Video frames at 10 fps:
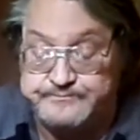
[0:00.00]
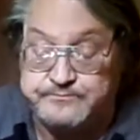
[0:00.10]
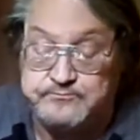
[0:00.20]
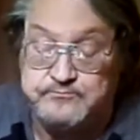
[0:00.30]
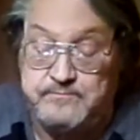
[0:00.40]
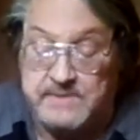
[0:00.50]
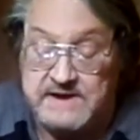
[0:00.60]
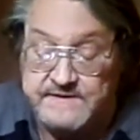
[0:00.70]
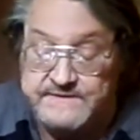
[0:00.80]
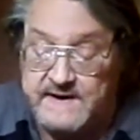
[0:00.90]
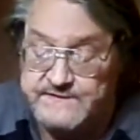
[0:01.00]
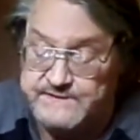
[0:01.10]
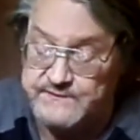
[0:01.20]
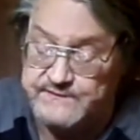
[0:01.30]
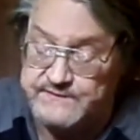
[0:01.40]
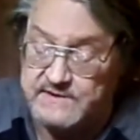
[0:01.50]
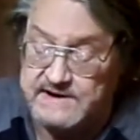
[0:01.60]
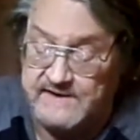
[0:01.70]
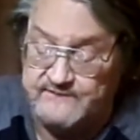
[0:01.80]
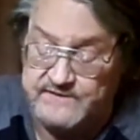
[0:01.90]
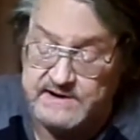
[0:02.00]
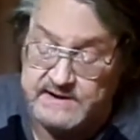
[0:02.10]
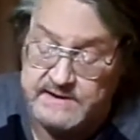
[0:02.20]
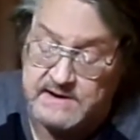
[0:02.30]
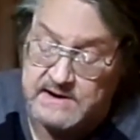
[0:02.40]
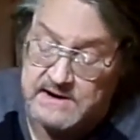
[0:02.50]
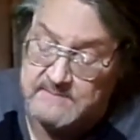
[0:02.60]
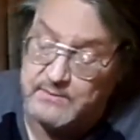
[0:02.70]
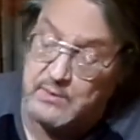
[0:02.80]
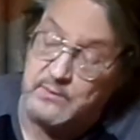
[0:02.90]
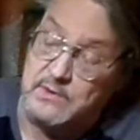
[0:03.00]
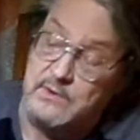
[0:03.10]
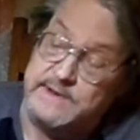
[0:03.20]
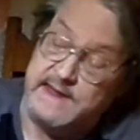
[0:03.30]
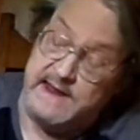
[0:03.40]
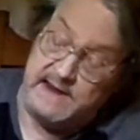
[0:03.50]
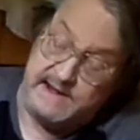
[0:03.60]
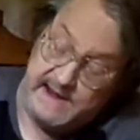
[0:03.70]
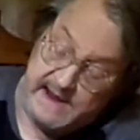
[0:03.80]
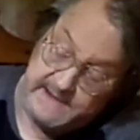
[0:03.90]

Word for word: a texture still left in it, but we're okay on that.